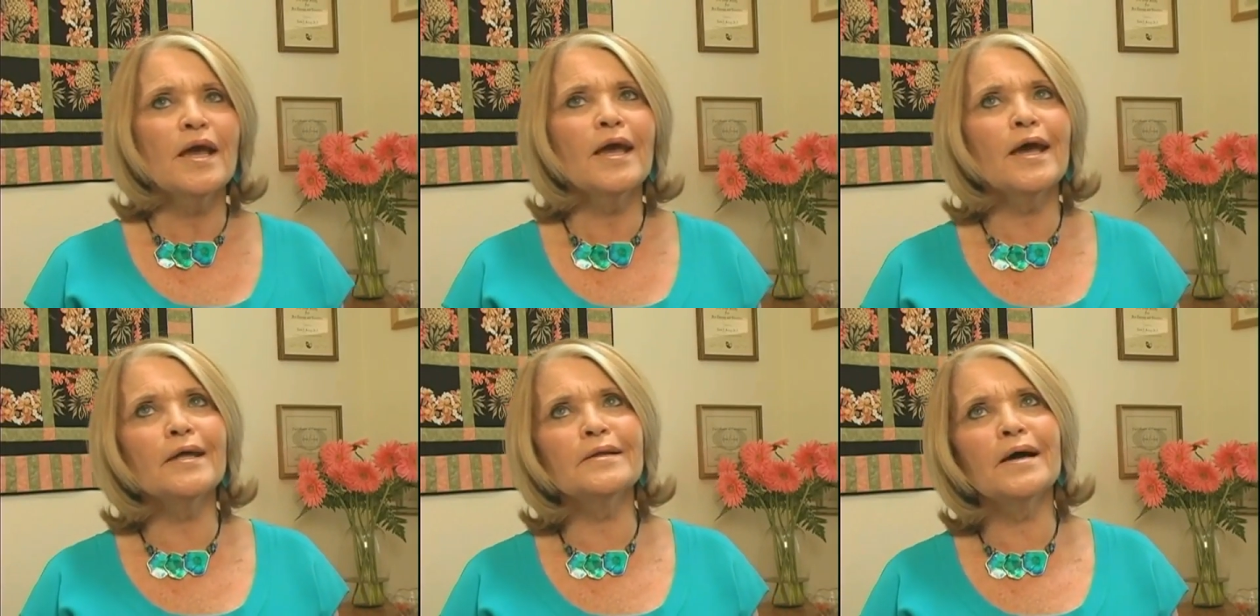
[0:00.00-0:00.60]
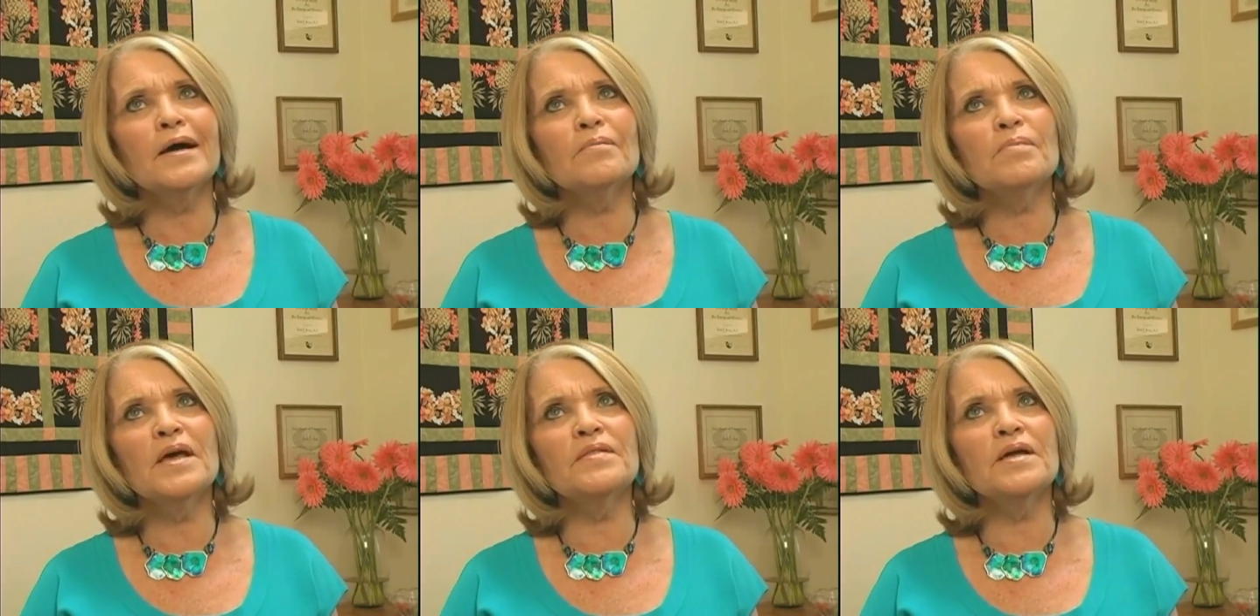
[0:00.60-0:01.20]
And
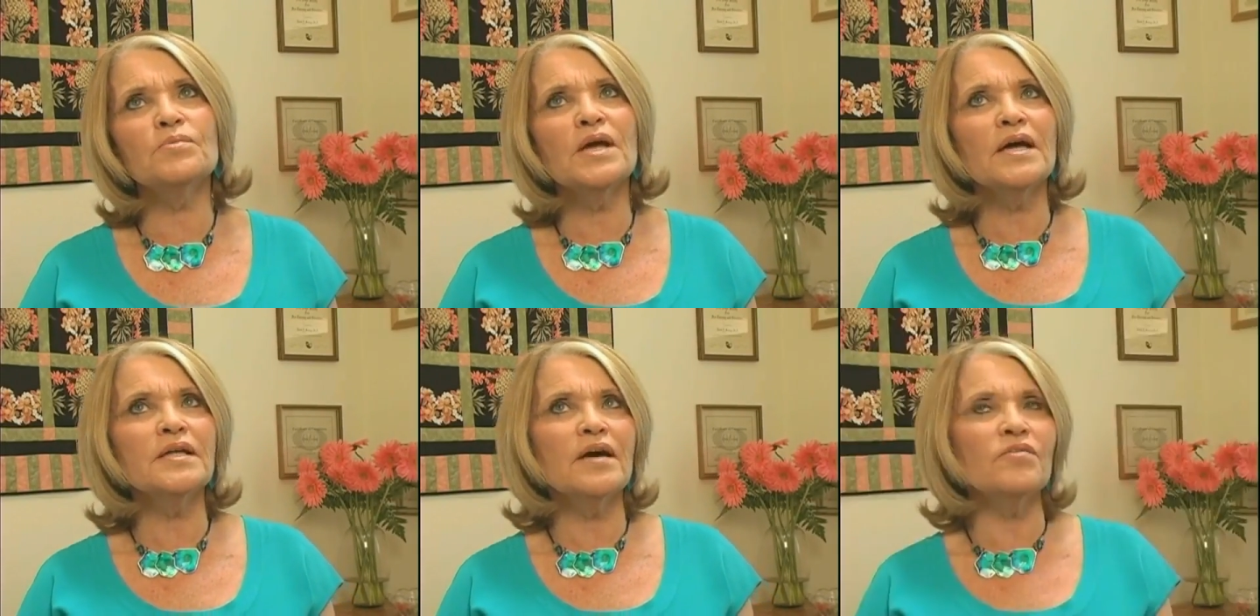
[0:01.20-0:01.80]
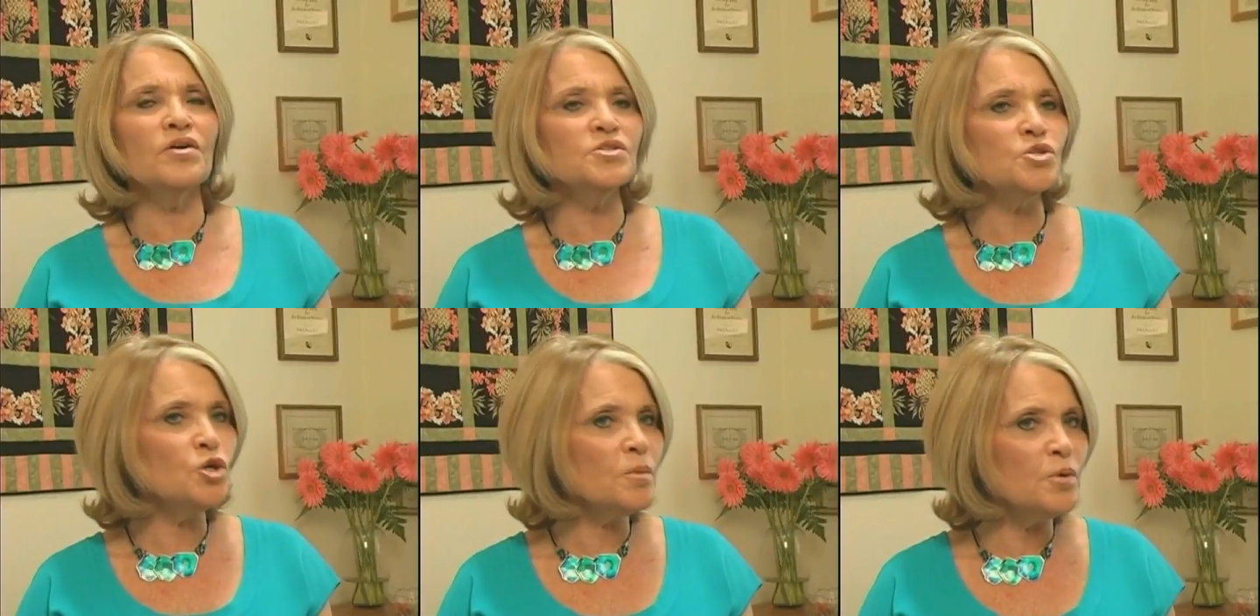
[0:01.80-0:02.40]
then we had to have all these
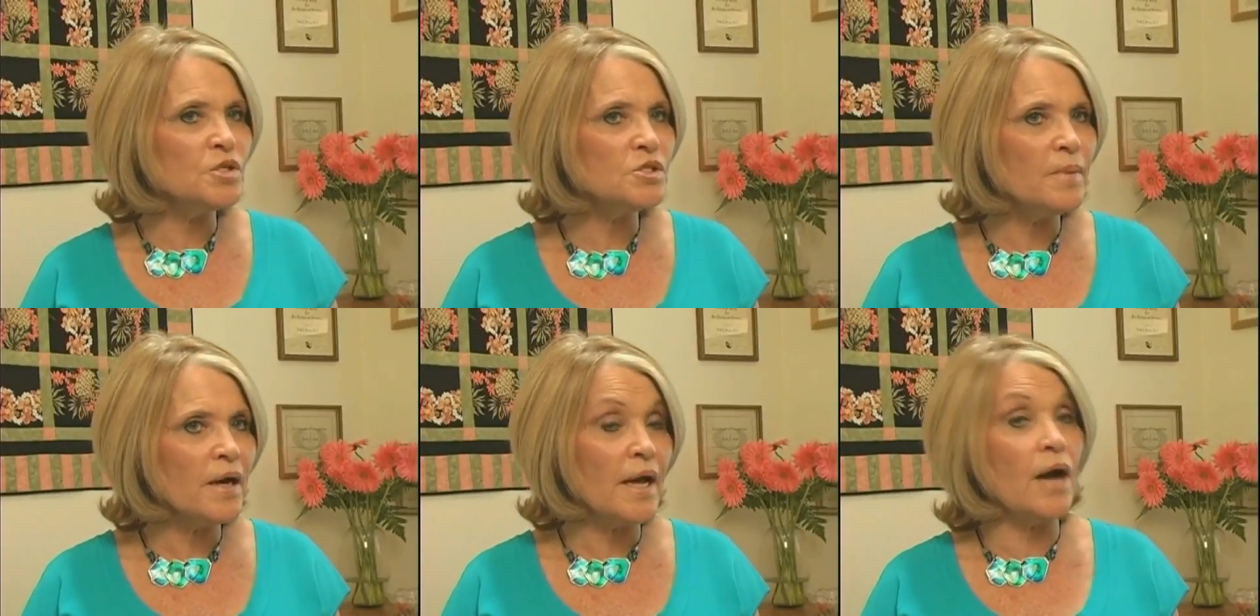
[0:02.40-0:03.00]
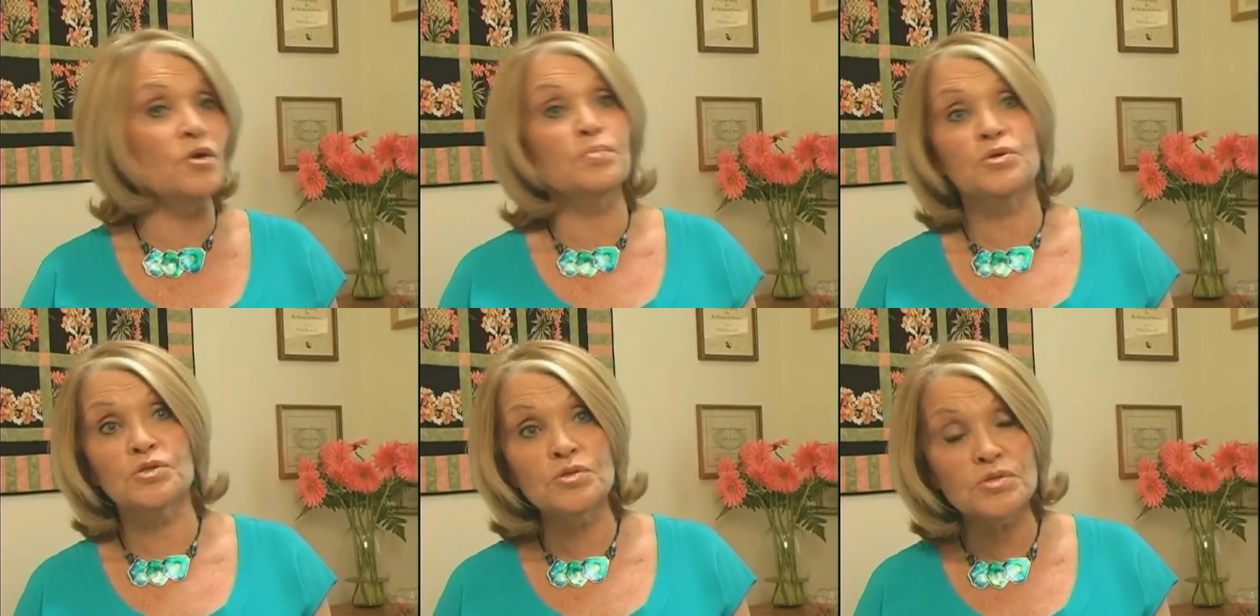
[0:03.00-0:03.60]
cookbooks about how to
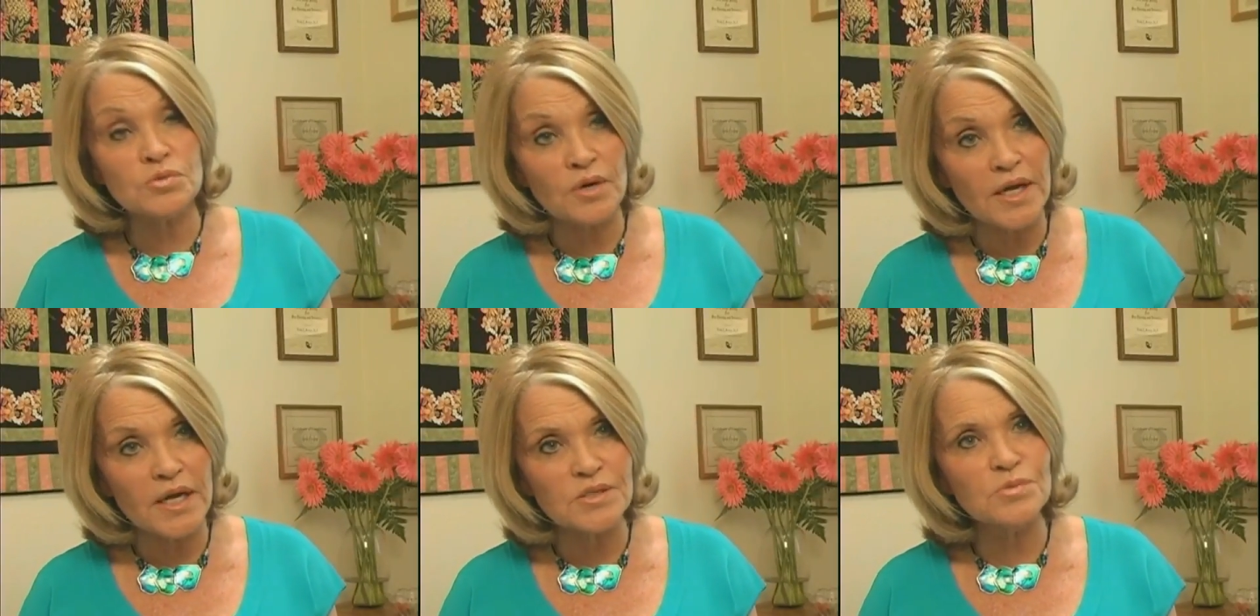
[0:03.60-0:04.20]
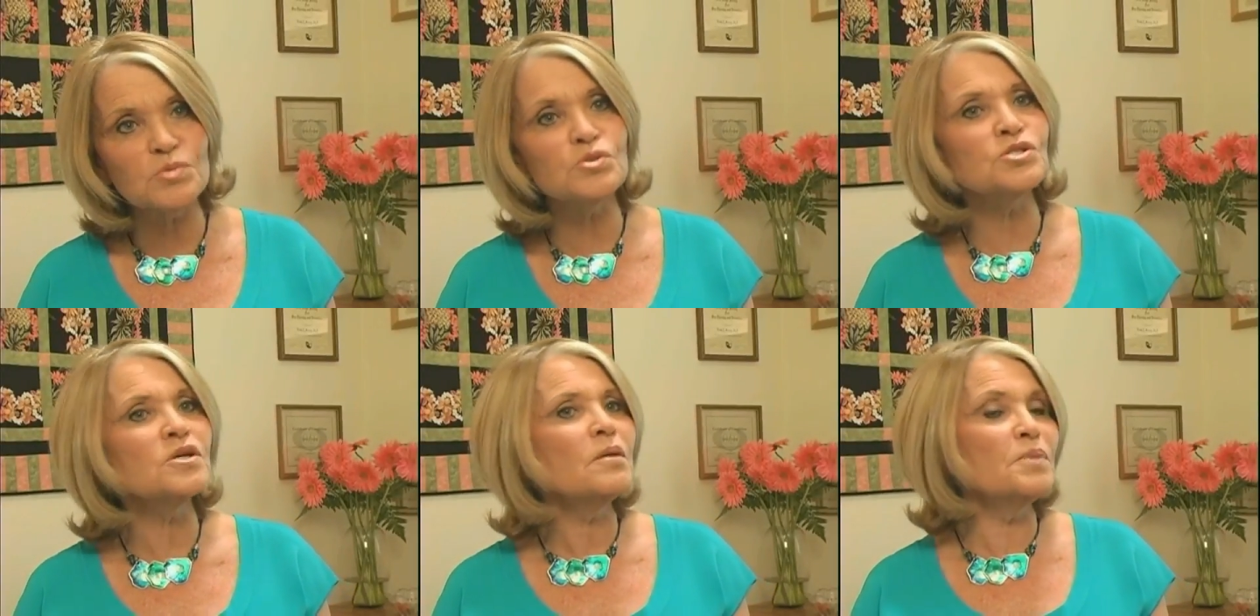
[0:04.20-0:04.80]
produce orgasms,
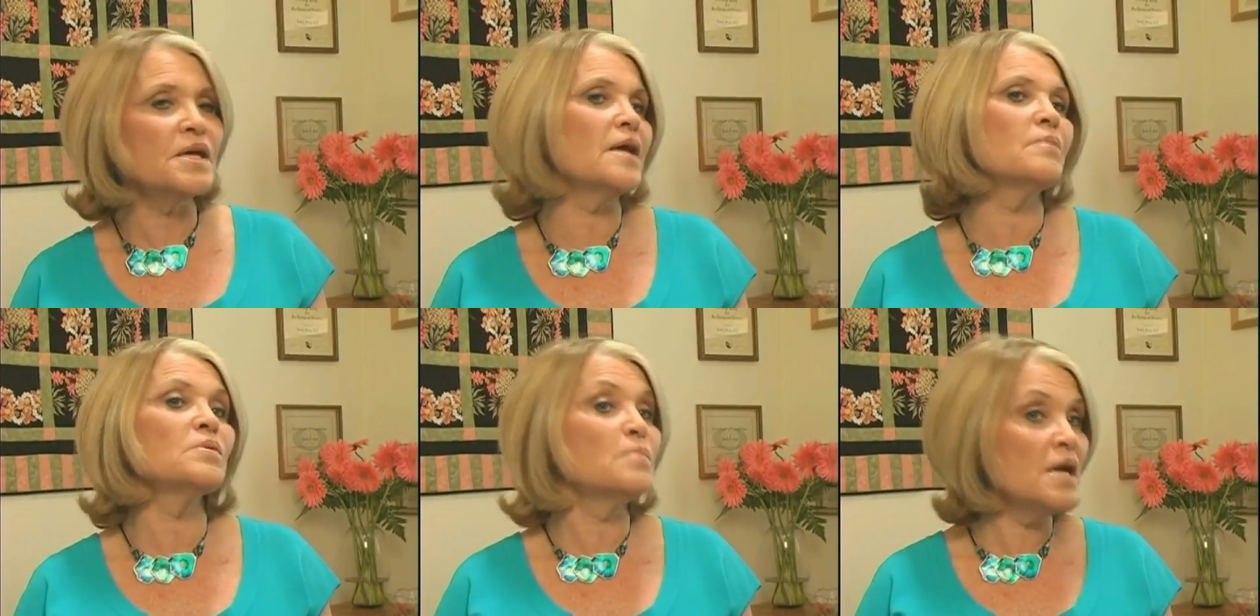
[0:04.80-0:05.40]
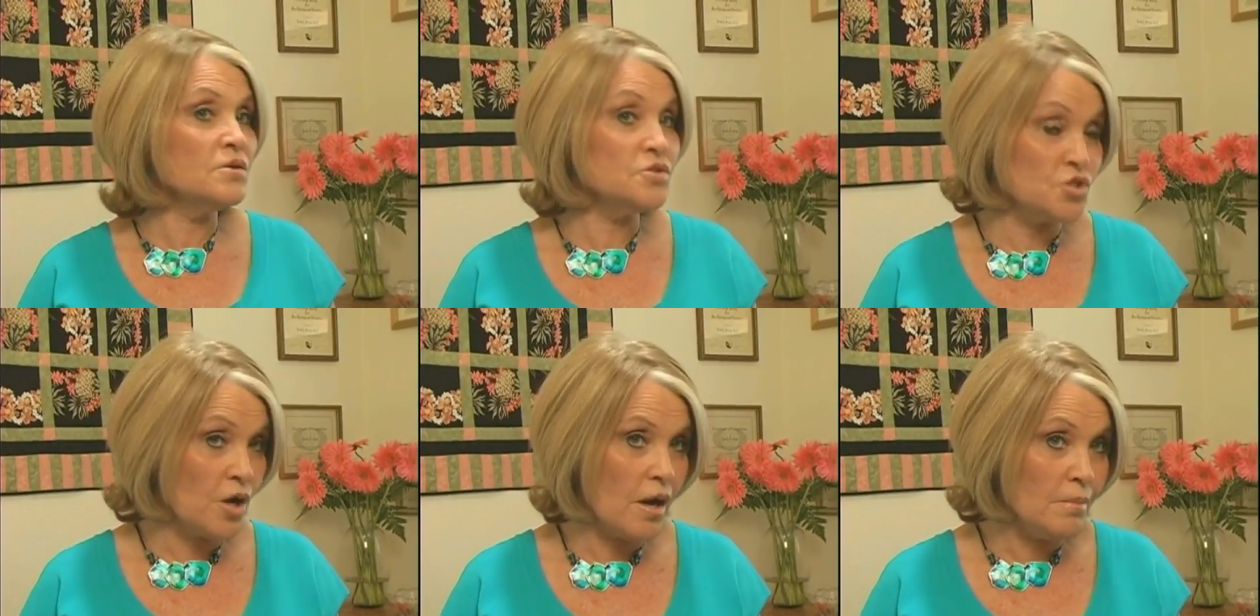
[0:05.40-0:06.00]
which became the male's
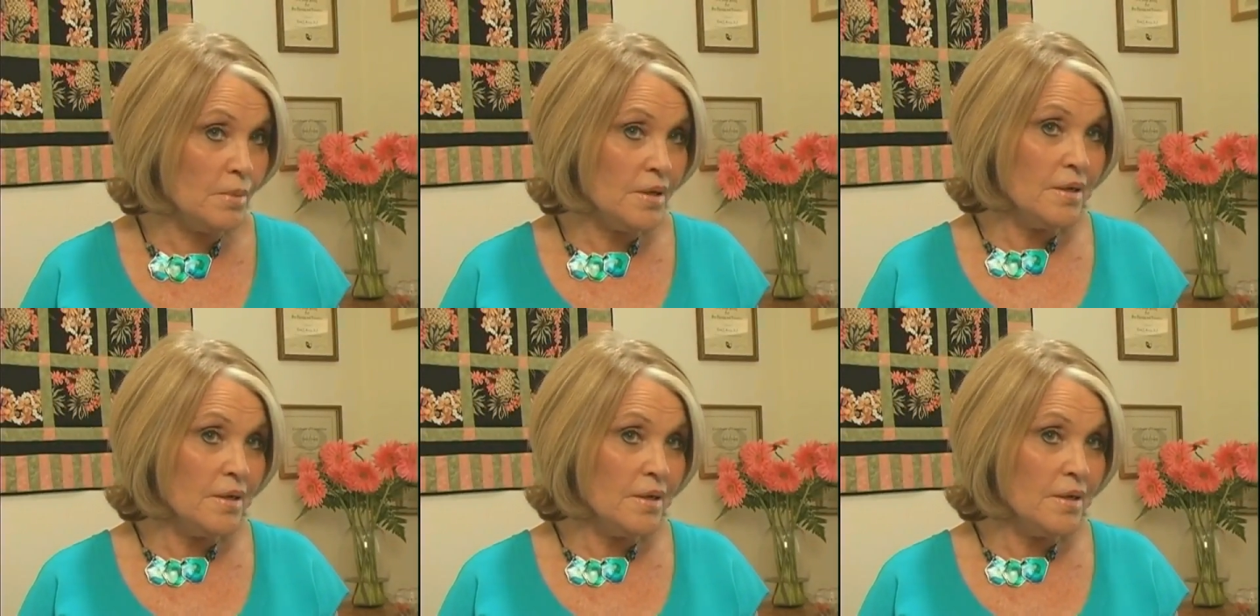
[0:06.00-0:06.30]
job,